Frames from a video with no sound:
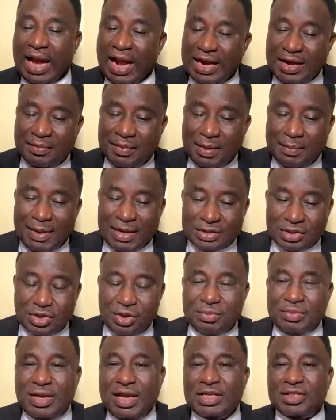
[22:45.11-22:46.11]
I remember
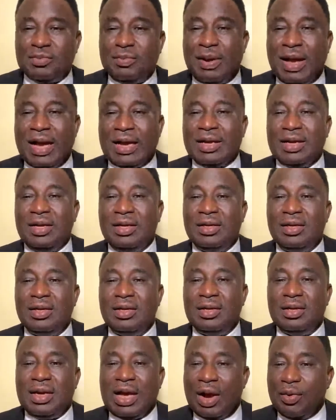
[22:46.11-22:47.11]
some years back,
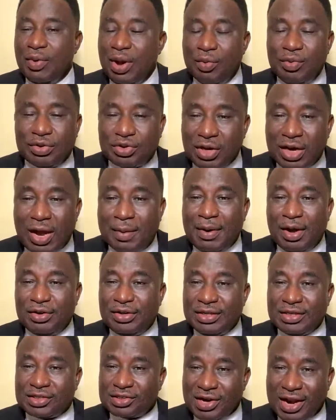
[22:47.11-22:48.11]
and when we talk
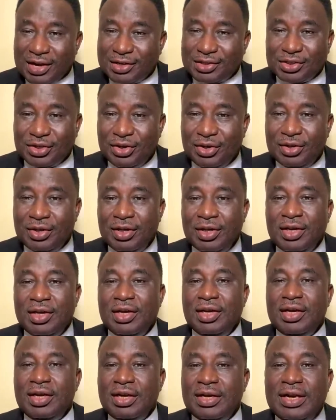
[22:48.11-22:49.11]
about distraction,
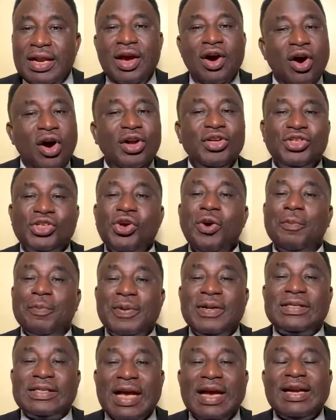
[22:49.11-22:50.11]
they also
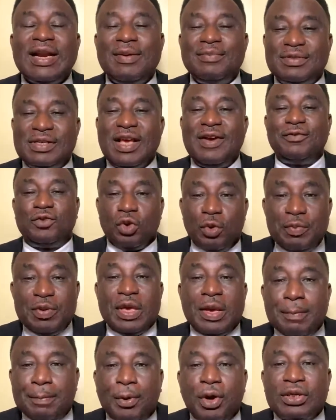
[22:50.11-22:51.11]
present themselves to
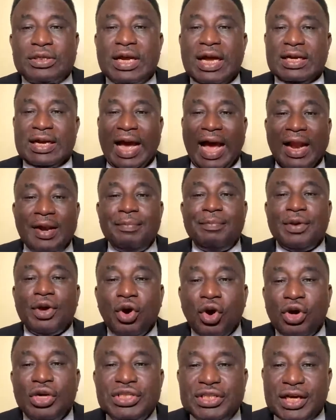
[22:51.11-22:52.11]
be important and be
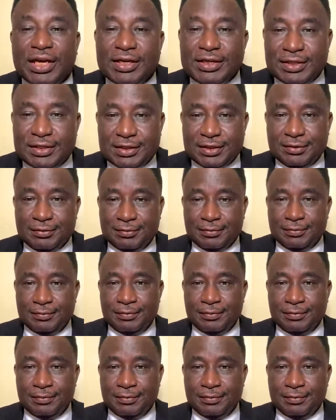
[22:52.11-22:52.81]
urgent.